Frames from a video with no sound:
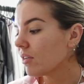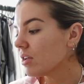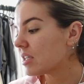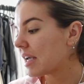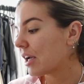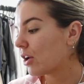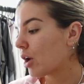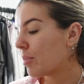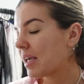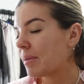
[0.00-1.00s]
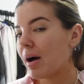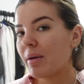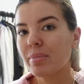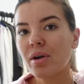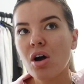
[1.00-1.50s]
So yeah, gonna go pick him
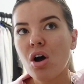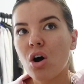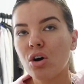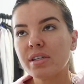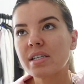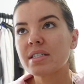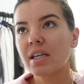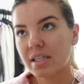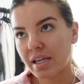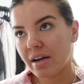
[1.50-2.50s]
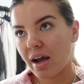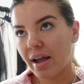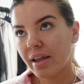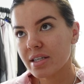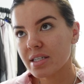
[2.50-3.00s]
up on Sunday
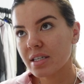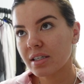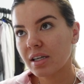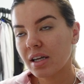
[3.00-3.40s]
night.